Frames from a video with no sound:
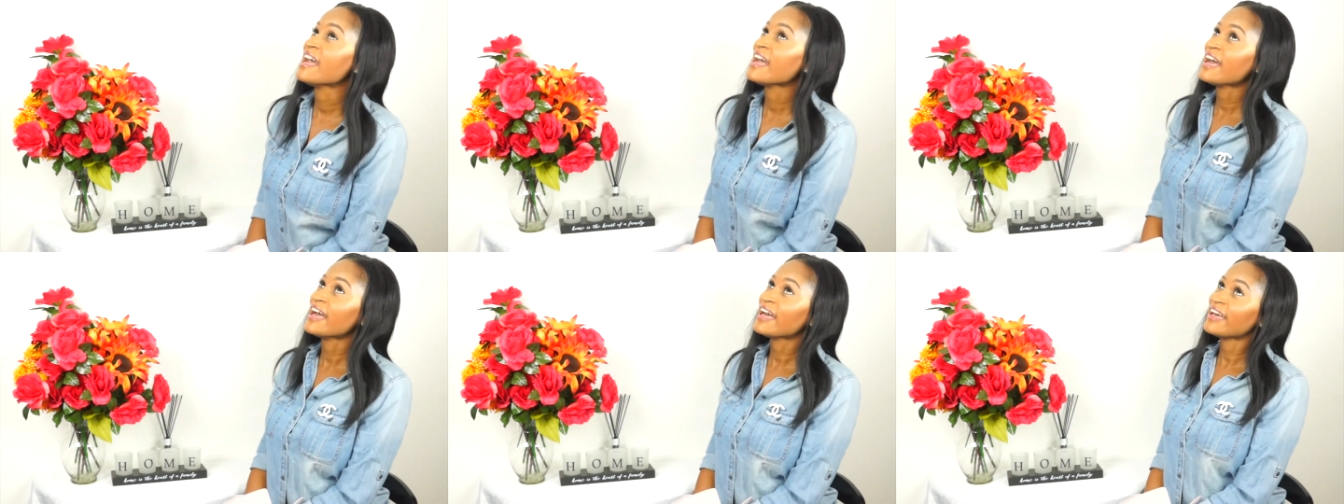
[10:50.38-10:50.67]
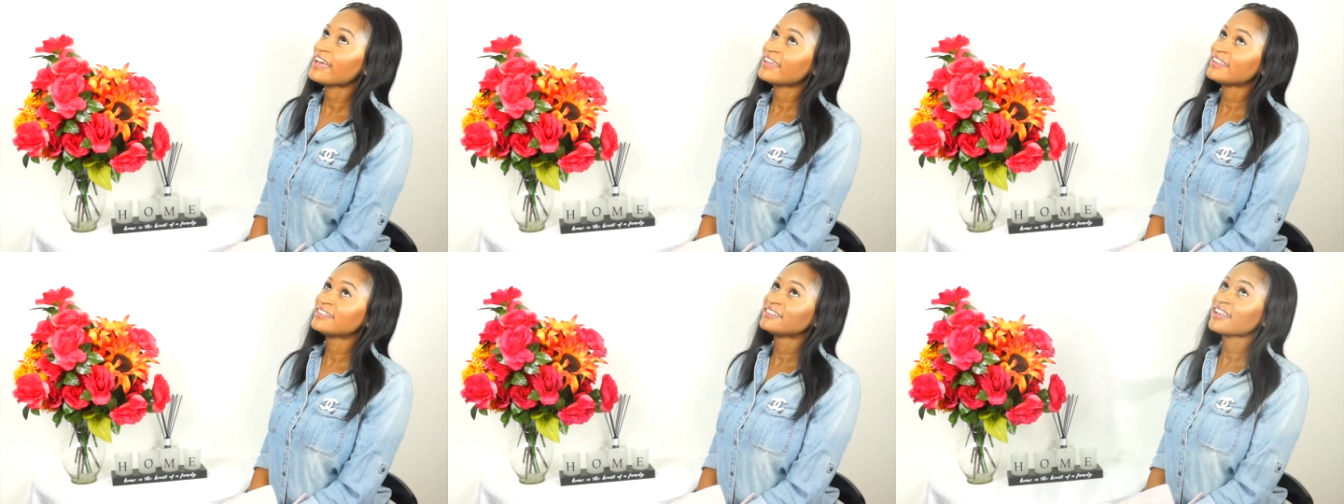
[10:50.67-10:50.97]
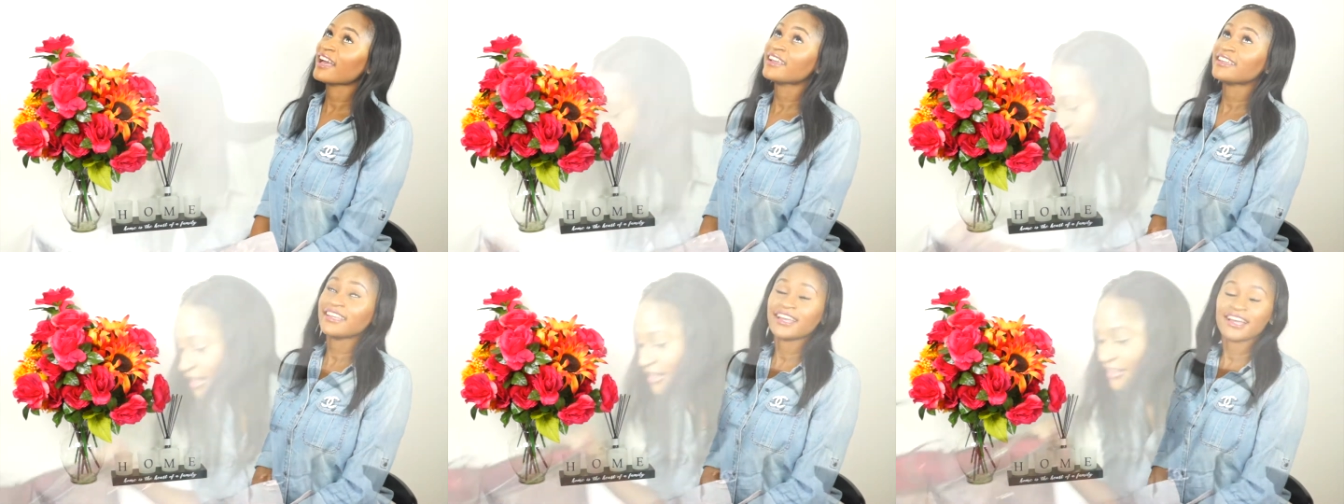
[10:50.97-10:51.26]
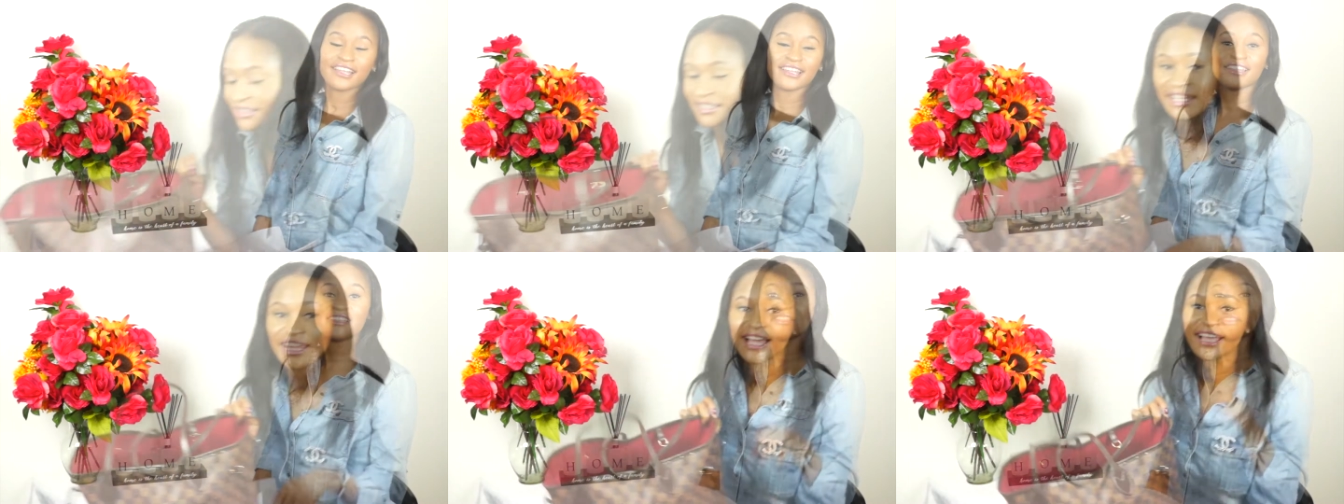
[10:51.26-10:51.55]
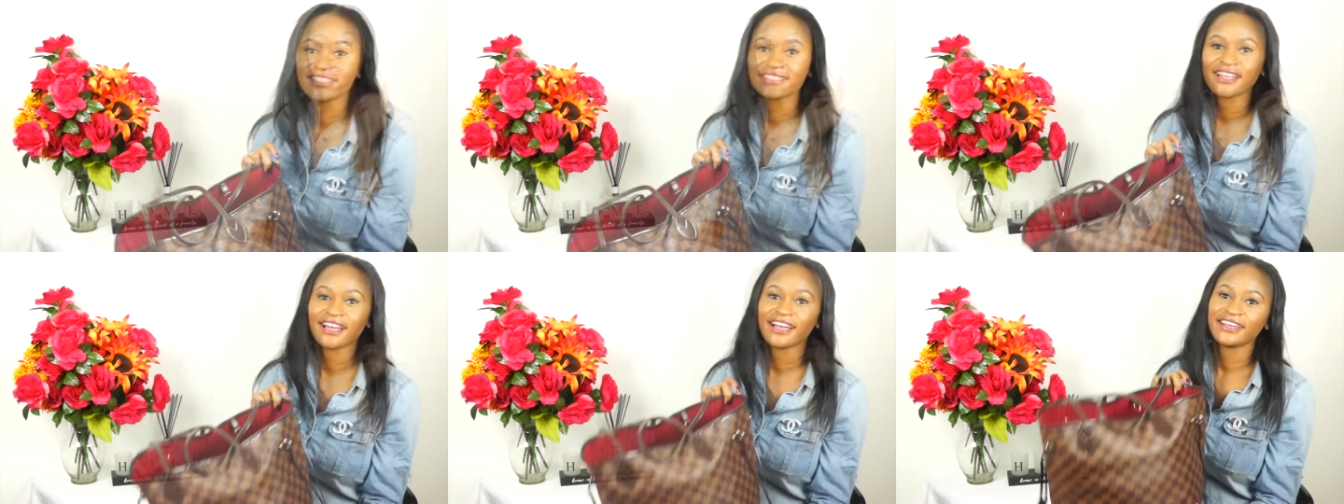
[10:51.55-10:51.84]
And yeah,
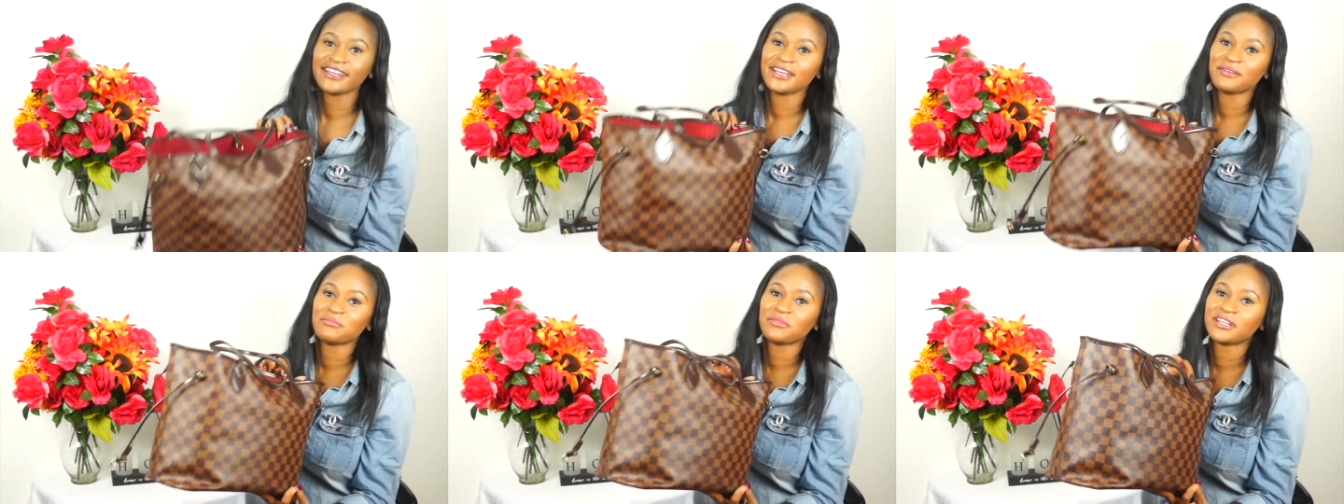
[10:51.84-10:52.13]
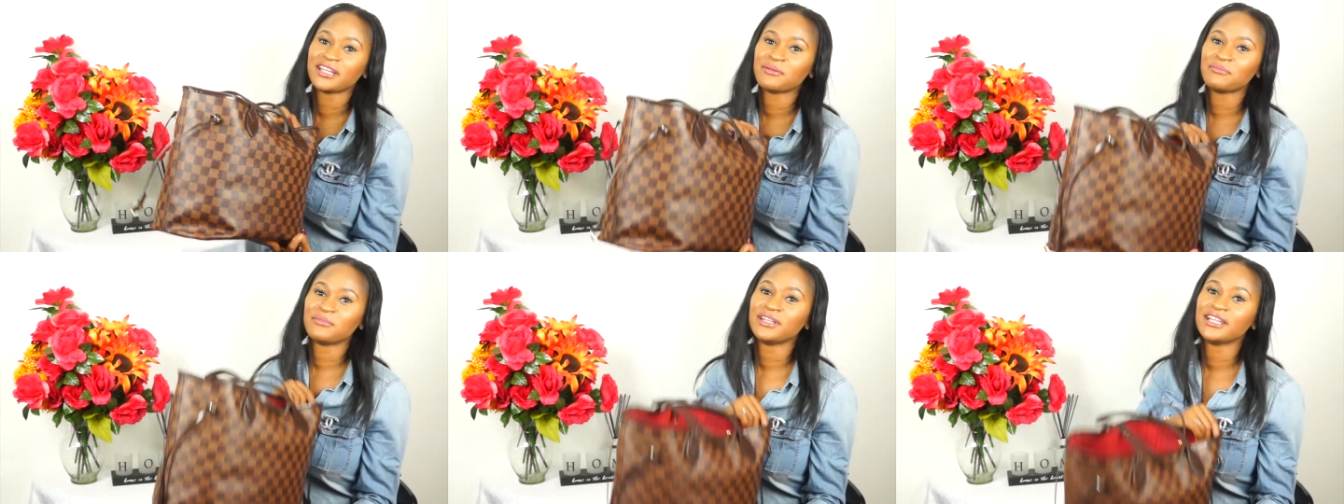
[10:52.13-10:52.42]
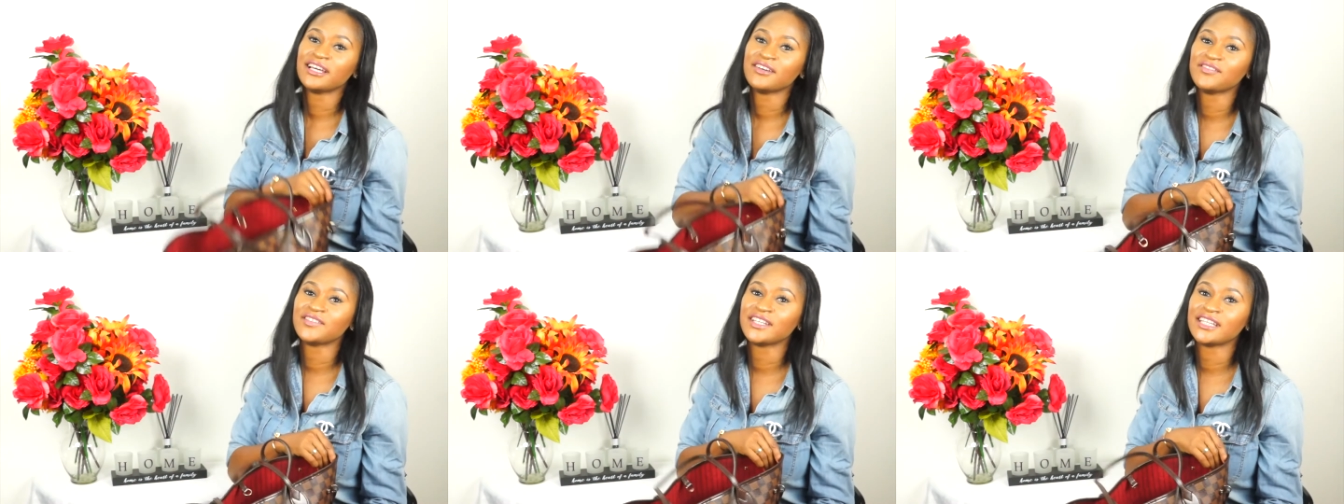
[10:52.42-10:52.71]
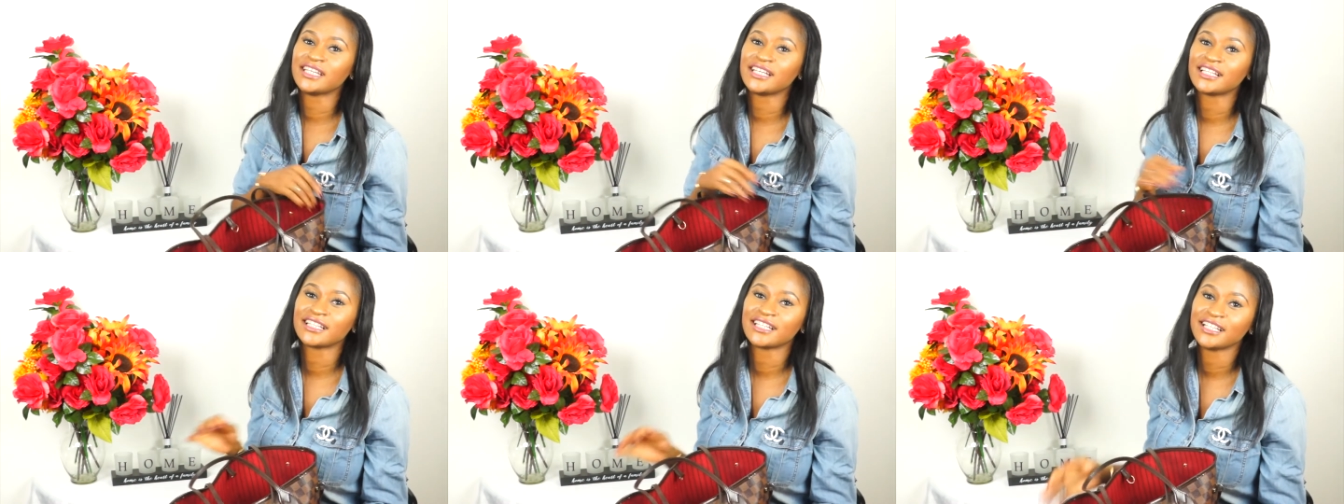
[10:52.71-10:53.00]
last item that I'm loving,